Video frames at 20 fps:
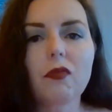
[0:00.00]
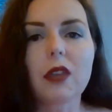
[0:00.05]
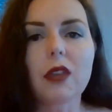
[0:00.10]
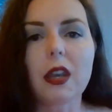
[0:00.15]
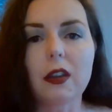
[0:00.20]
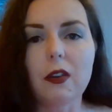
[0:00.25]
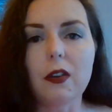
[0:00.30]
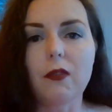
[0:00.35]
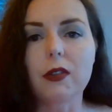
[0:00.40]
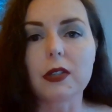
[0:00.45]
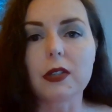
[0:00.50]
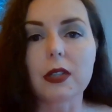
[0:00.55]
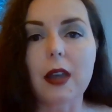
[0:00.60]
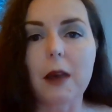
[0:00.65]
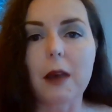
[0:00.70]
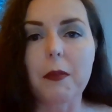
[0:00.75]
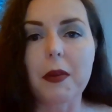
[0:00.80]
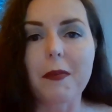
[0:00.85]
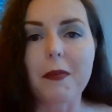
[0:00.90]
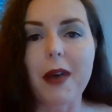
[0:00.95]
Thank you for
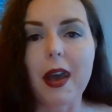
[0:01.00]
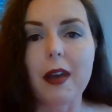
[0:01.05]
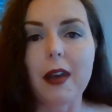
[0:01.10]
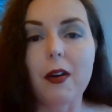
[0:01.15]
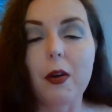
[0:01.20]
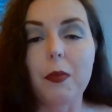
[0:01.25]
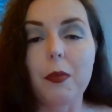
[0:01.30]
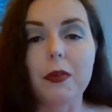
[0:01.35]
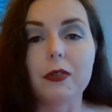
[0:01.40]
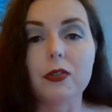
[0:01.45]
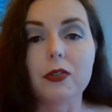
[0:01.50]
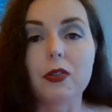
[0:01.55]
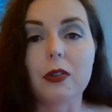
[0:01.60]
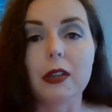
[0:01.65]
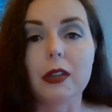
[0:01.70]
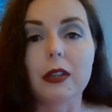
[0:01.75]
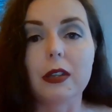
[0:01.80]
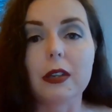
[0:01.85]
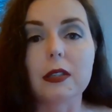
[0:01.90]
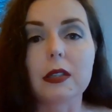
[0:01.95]
stopping by. I hope you
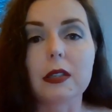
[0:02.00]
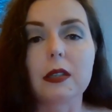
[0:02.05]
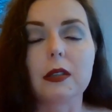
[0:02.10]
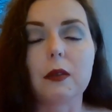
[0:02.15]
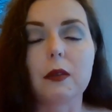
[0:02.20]
enjoyed this.